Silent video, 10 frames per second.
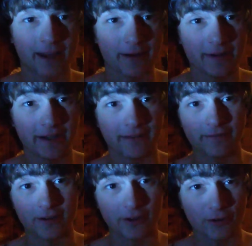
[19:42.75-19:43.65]
the company
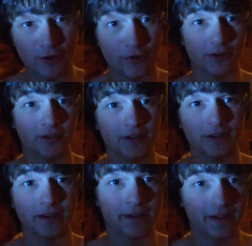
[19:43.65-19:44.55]
can fuck you over.
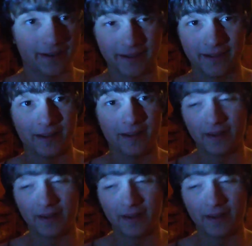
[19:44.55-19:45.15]
Yeah.